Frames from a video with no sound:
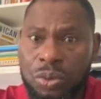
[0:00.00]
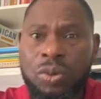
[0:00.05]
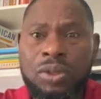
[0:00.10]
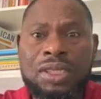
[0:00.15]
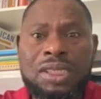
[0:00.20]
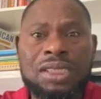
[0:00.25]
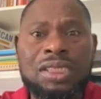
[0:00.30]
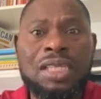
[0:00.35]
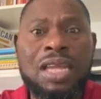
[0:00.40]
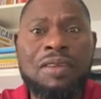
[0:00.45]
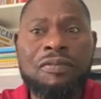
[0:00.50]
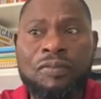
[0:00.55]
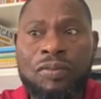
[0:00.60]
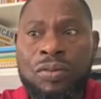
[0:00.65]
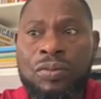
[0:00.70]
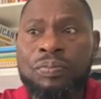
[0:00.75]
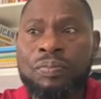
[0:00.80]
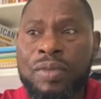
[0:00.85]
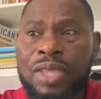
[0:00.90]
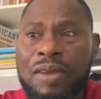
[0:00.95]
what is
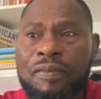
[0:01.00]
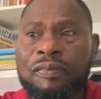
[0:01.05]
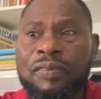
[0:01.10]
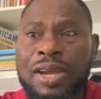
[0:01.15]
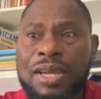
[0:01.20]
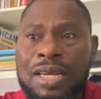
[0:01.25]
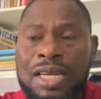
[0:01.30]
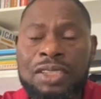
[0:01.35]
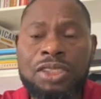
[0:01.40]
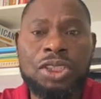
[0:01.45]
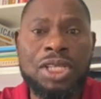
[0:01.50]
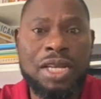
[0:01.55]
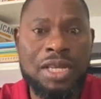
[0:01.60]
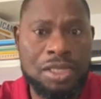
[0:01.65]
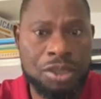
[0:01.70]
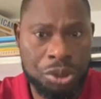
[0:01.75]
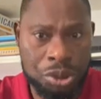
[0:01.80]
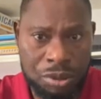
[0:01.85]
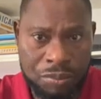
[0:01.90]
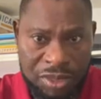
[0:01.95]
even a financial
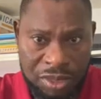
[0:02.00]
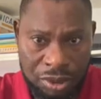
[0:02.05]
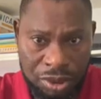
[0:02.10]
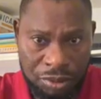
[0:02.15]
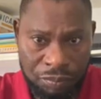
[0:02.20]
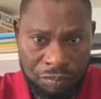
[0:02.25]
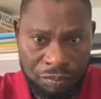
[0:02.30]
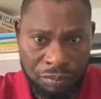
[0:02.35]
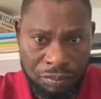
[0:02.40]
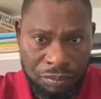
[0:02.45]
instrument?